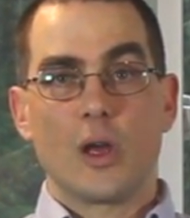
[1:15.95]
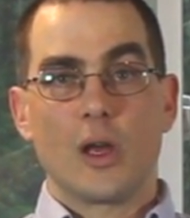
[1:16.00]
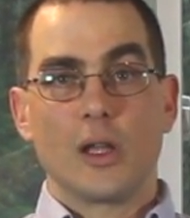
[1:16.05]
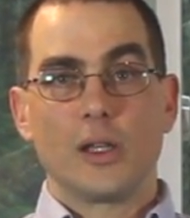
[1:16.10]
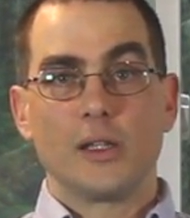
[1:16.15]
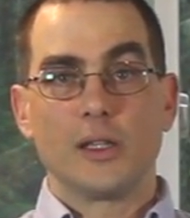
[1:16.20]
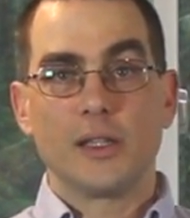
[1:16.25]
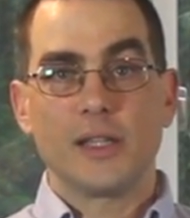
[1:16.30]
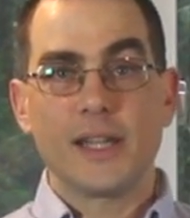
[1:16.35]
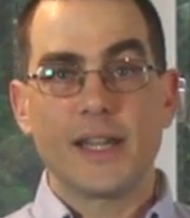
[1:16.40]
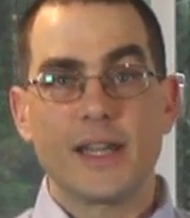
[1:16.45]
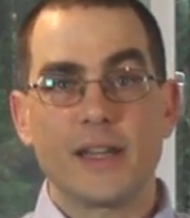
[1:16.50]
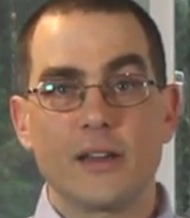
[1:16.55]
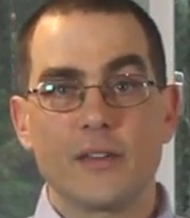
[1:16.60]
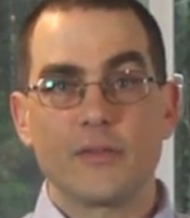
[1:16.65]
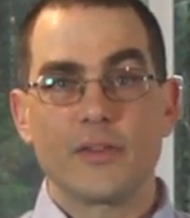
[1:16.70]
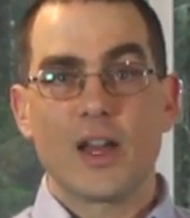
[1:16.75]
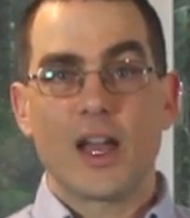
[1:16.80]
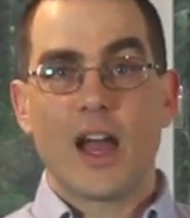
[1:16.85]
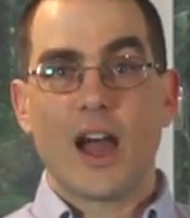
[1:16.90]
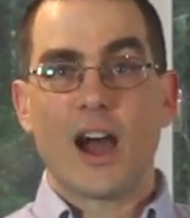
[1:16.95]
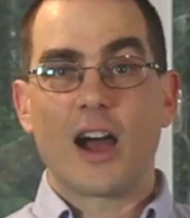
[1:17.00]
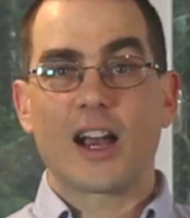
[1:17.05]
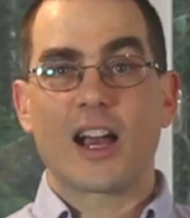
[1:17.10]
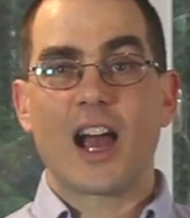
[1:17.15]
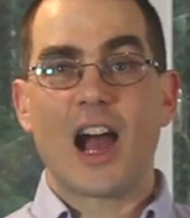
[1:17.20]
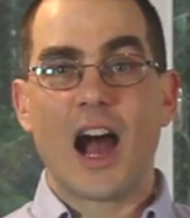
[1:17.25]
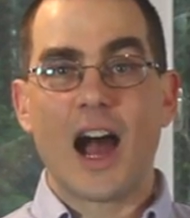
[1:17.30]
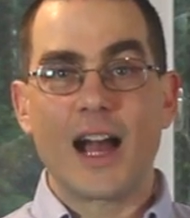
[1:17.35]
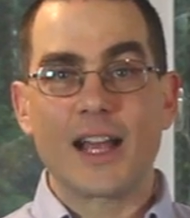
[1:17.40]
live a
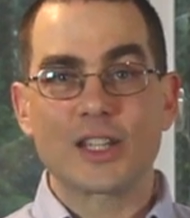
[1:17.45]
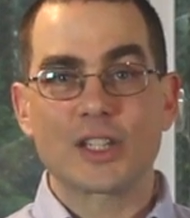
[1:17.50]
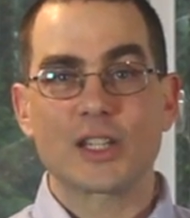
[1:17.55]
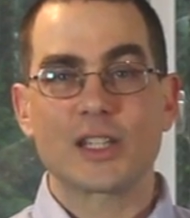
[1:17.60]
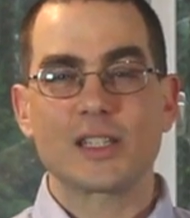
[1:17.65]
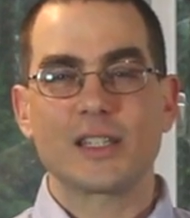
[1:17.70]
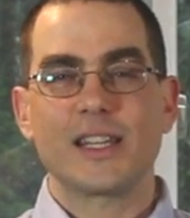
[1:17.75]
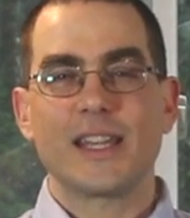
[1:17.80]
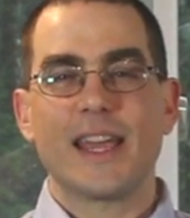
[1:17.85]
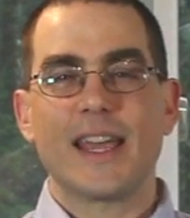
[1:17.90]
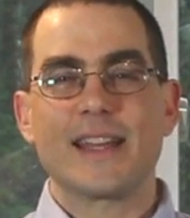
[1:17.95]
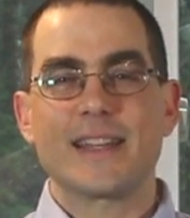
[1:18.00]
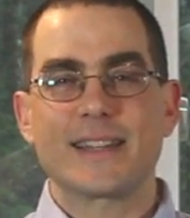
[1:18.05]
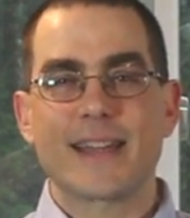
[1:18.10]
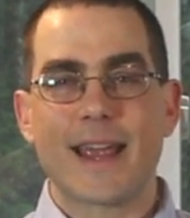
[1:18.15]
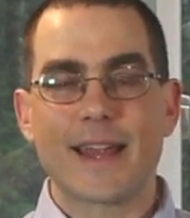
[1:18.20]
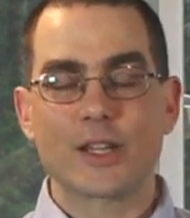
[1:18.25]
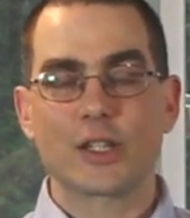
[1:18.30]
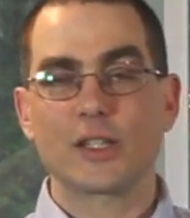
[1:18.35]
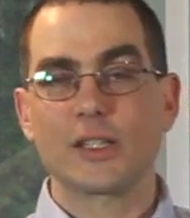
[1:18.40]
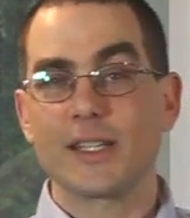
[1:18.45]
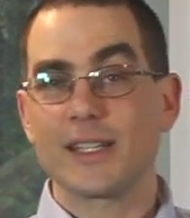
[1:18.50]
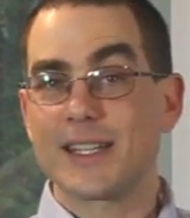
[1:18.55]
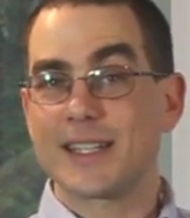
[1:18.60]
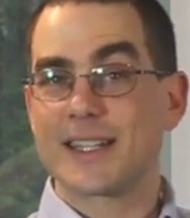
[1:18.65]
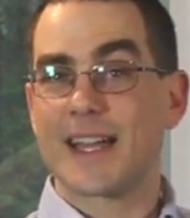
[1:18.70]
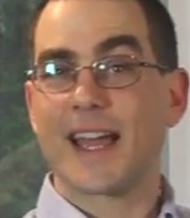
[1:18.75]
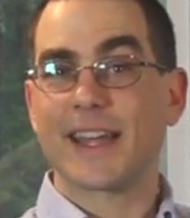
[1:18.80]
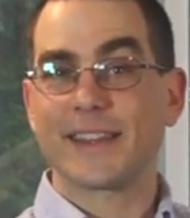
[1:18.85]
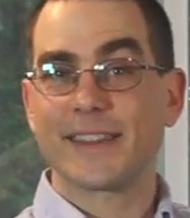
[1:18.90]
consciously, intentionally
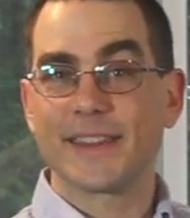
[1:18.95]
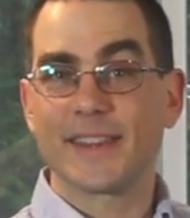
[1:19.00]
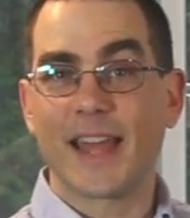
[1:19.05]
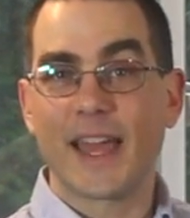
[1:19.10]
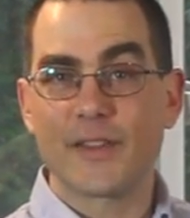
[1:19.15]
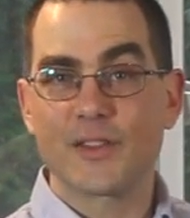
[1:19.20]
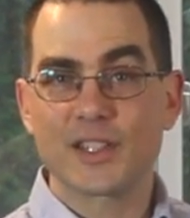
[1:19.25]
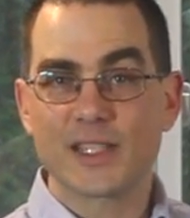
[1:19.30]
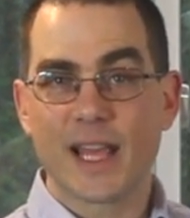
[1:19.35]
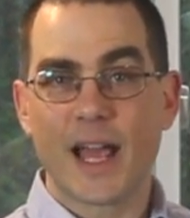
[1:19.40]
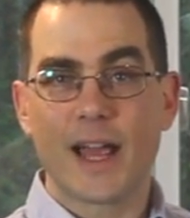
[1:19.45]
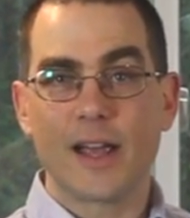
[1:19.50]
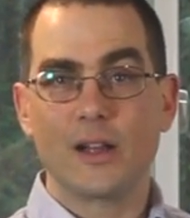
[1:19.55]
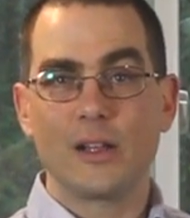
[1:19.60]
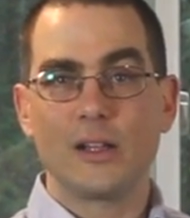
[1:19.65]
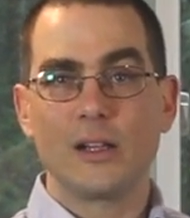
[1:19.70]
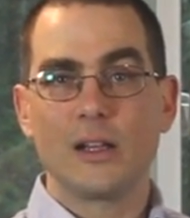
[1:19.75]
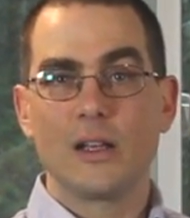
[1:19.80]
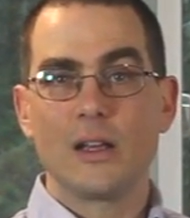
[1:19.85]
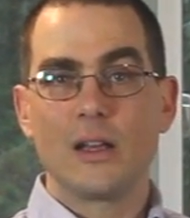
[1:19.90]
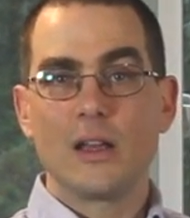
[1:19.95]
designed lifestyle